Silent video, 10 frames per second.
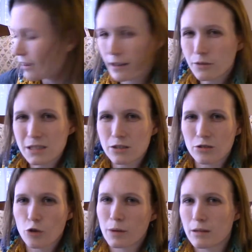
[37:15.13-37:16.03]
I always just
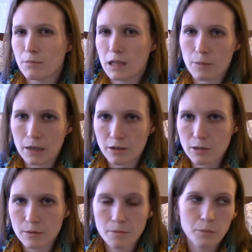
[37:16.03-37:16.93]
go by the
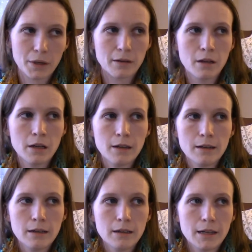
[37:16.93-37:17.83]
millimeters, but
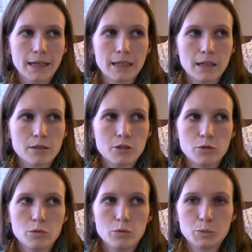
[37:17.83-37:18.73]
I can't
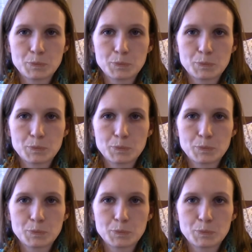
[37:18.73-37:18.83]
do,